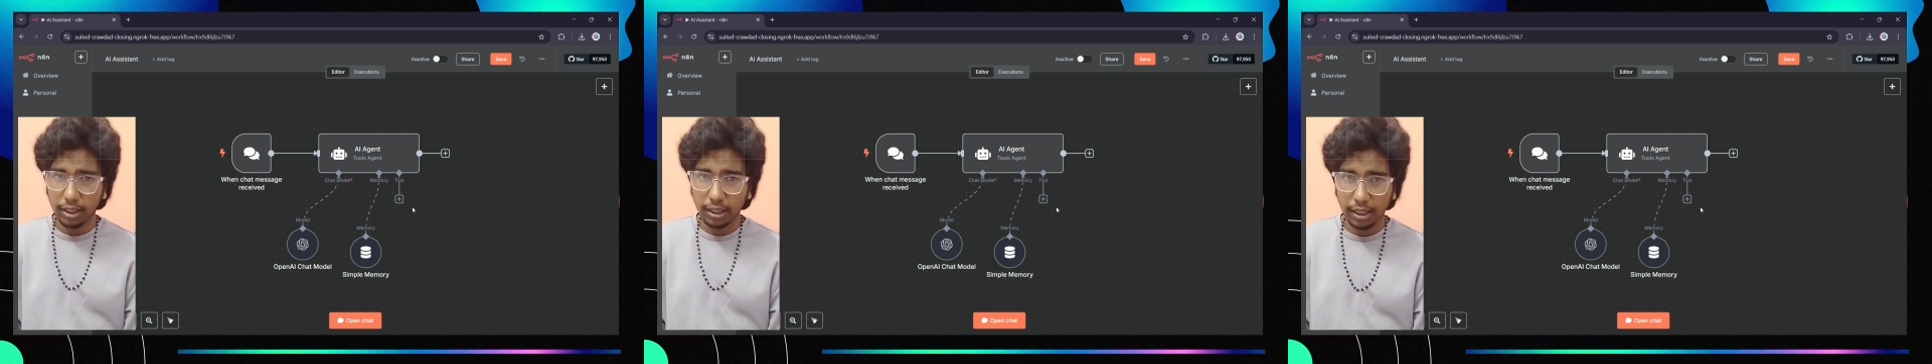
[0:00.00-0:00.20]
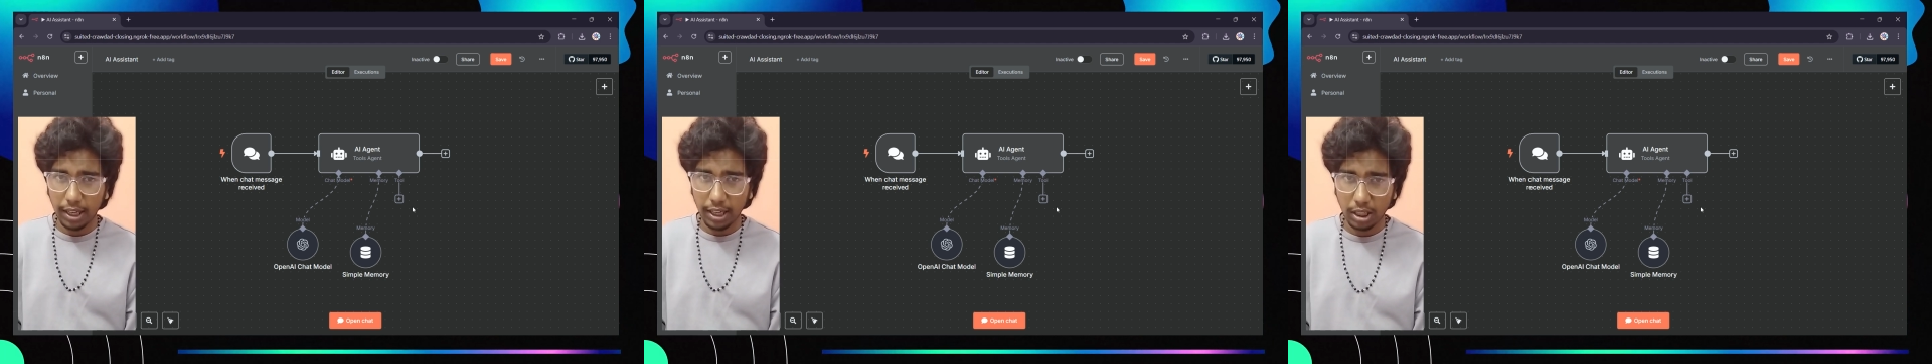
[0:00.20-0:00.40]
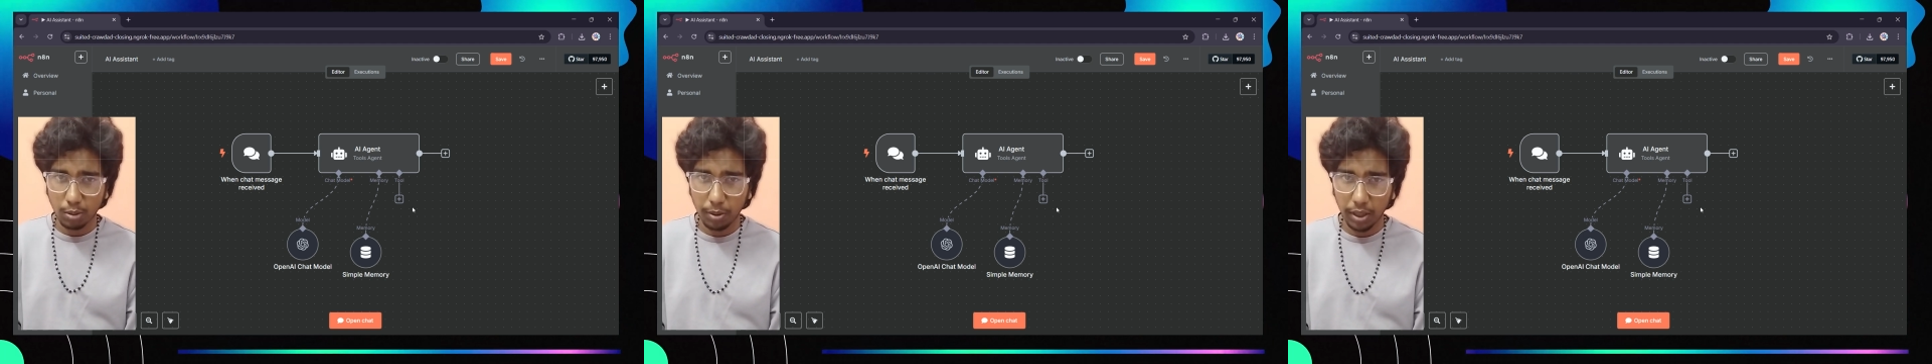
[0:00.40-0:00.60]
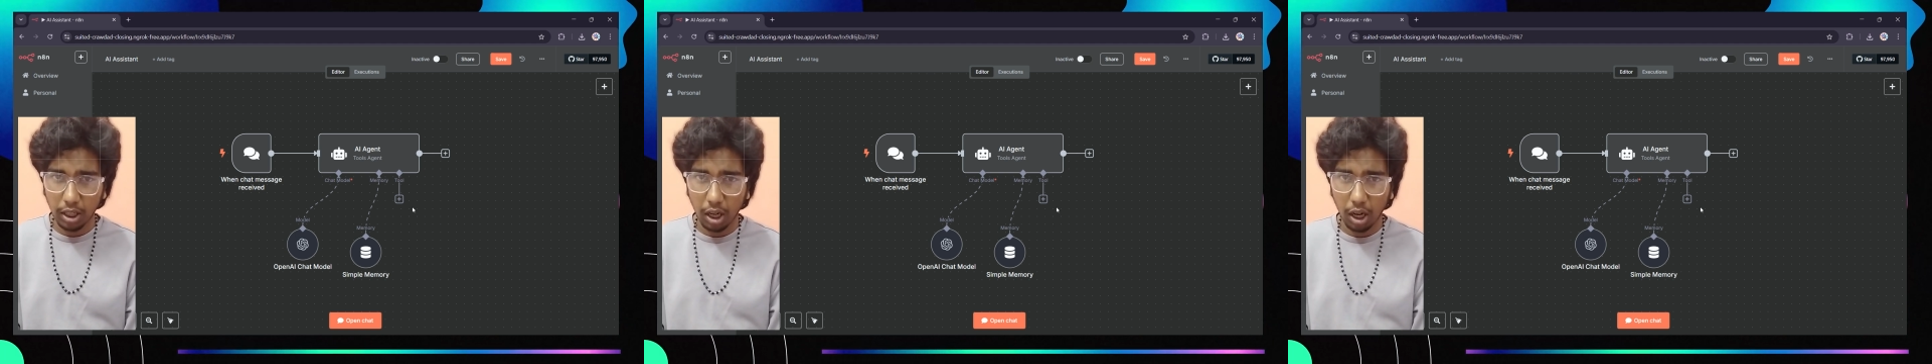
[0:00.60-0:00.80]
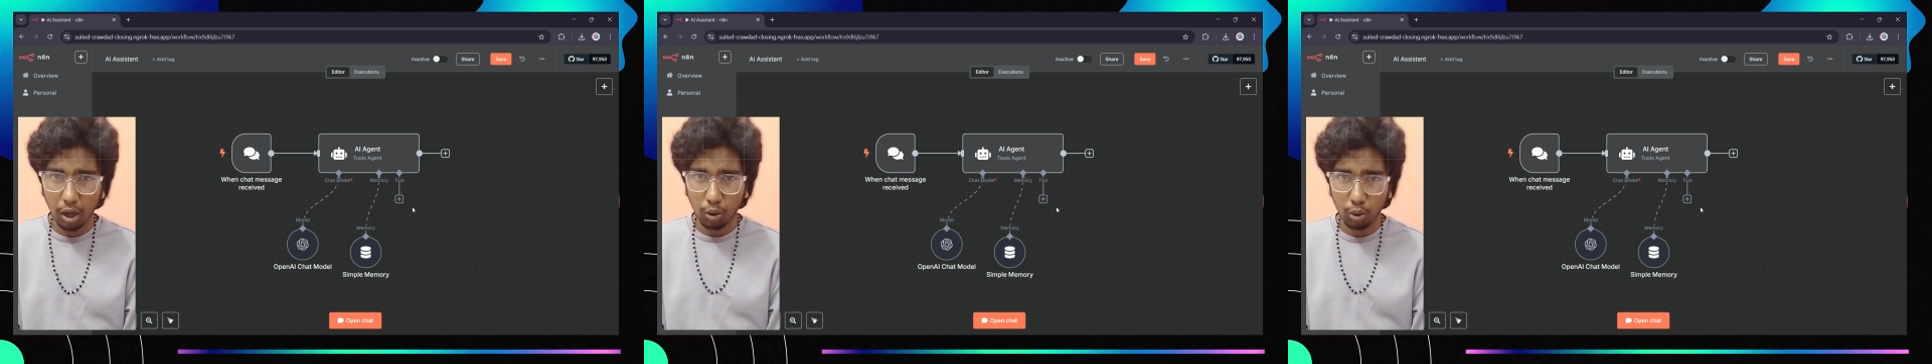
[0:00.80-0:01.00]
explain
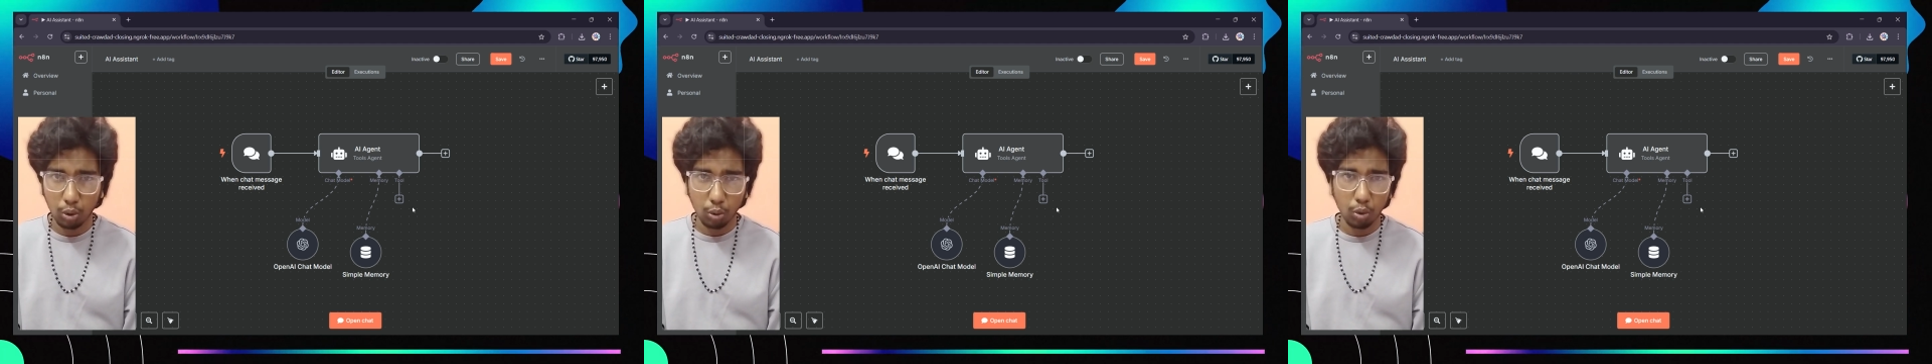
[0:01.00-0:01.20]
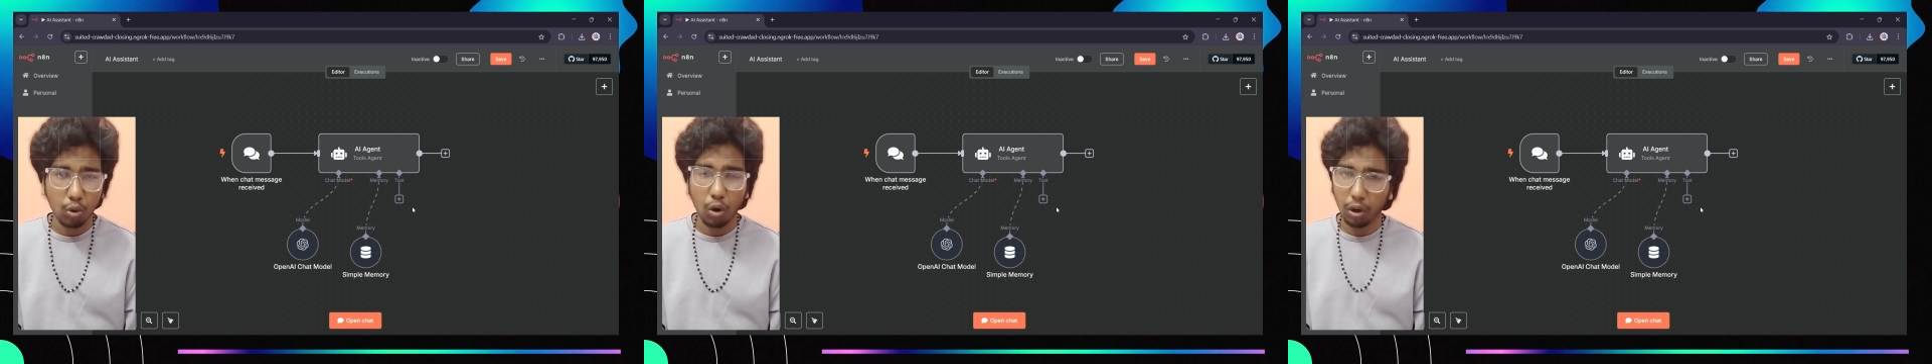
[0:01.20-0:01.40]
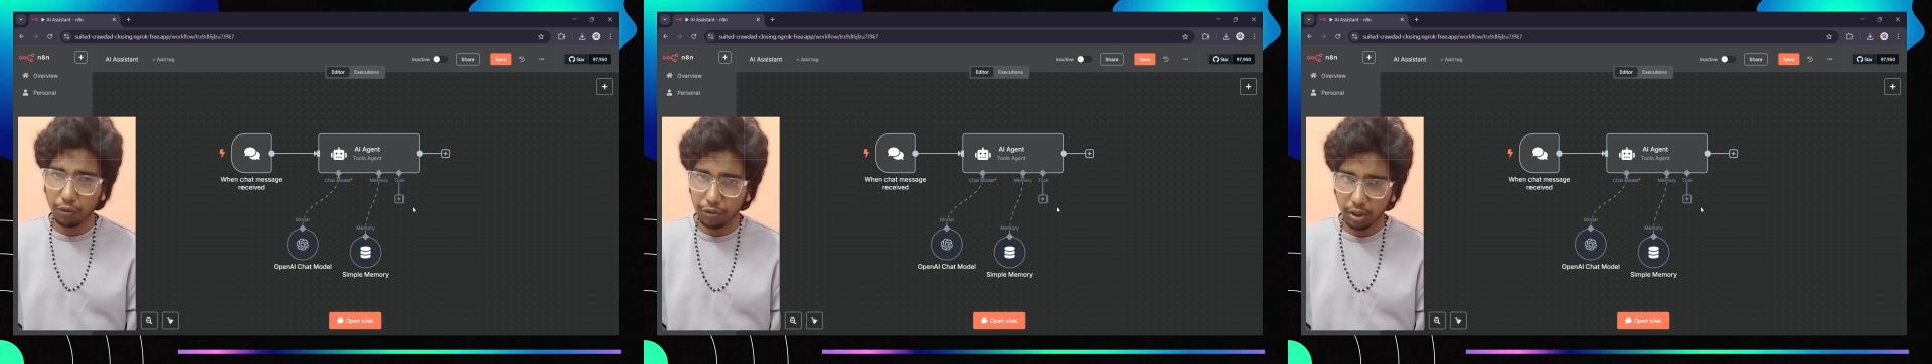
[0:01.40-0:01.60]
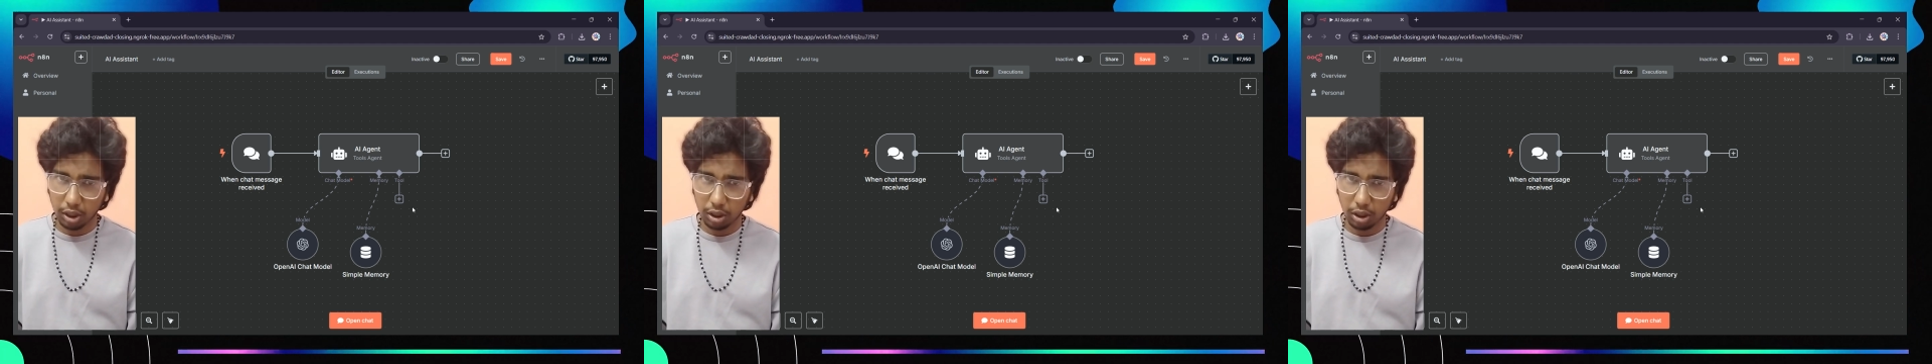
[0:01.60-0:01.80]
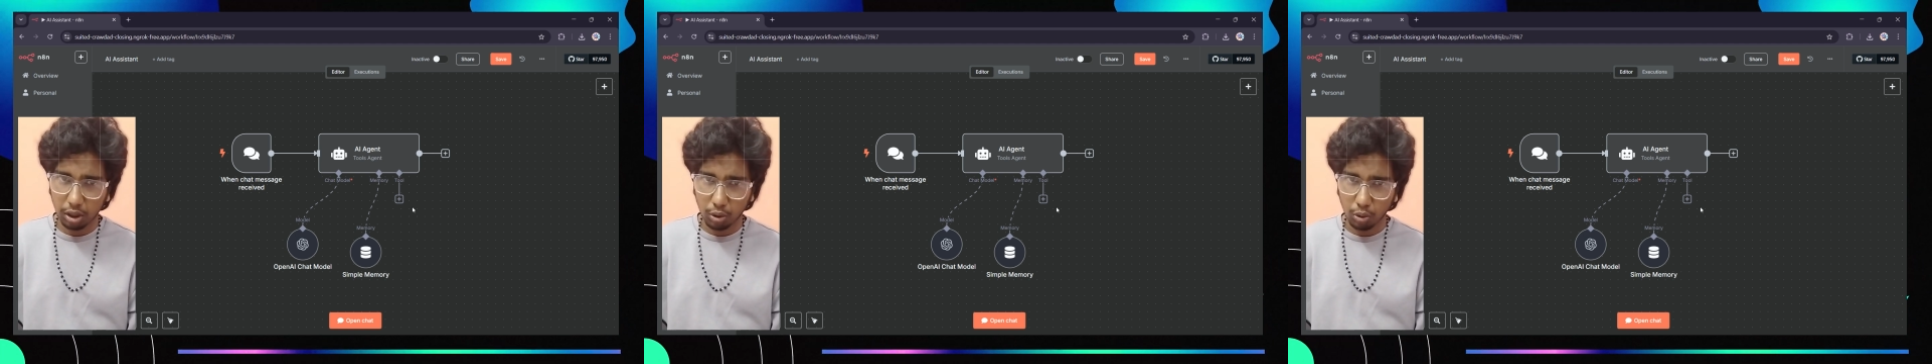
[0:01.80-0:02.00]
how to configure the
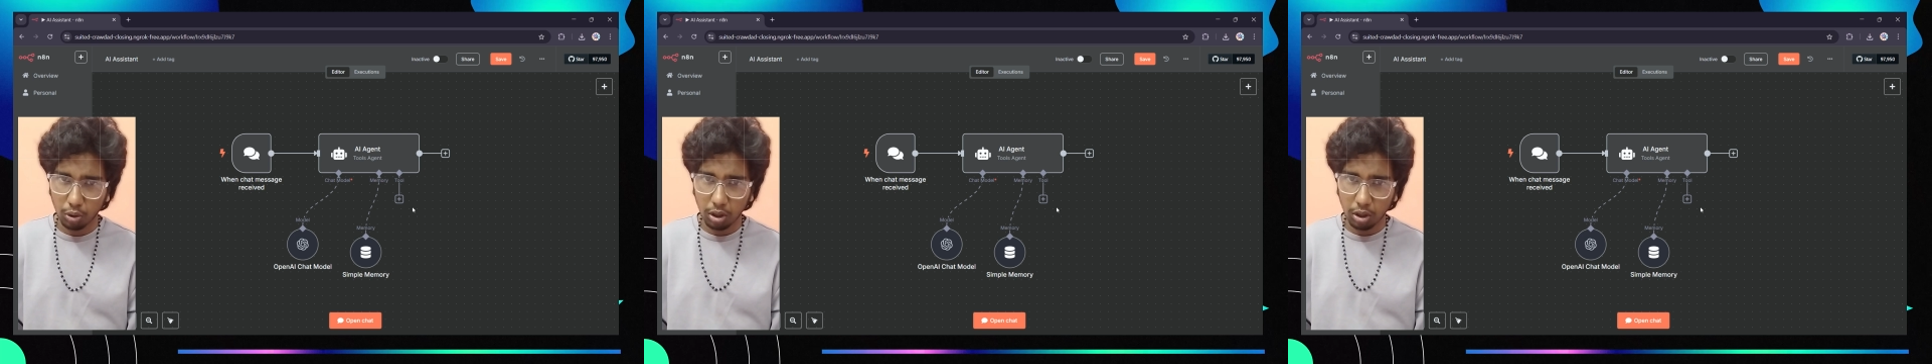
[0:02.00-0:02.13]
tool.